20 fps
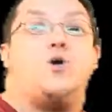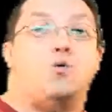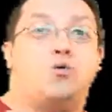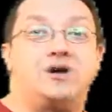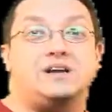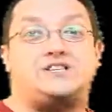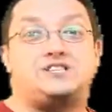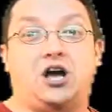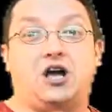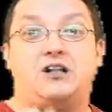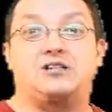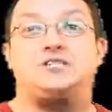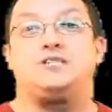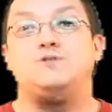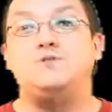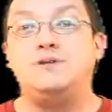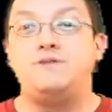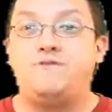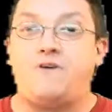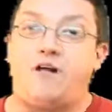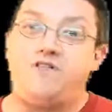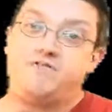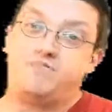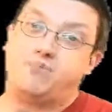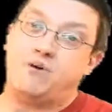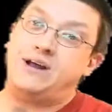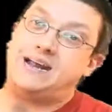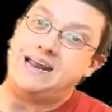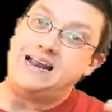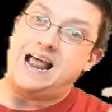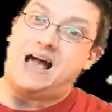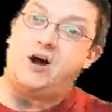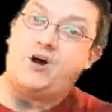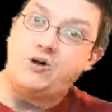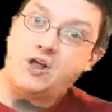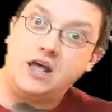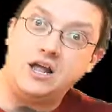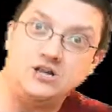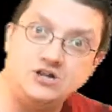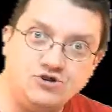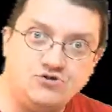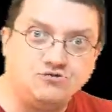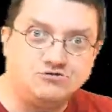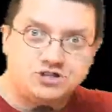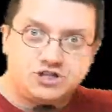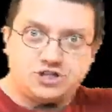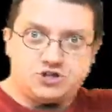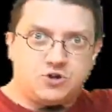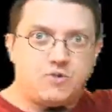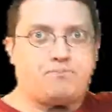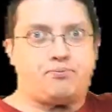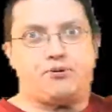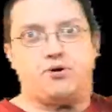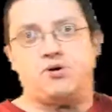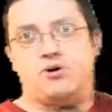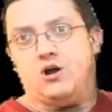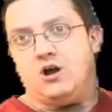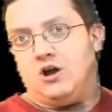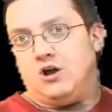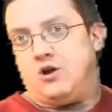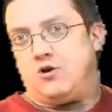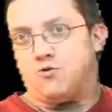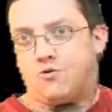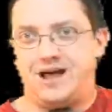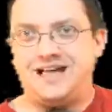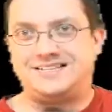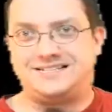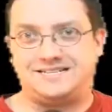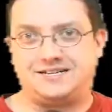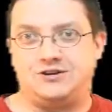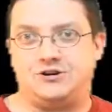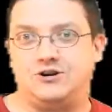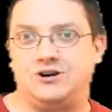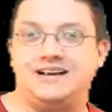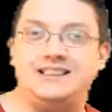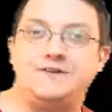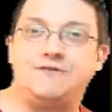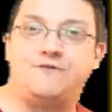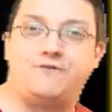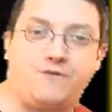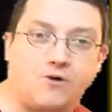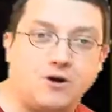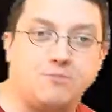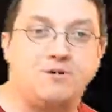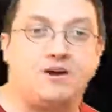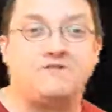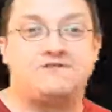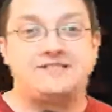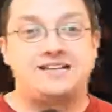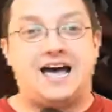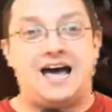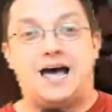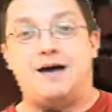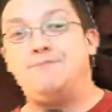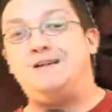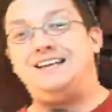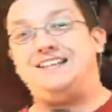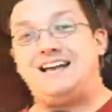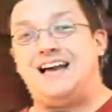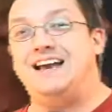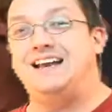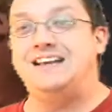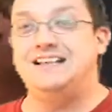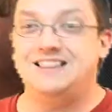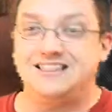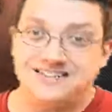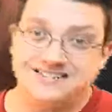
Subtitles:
which also involves bringing out a new super wrestler in the form of Tommy Tiny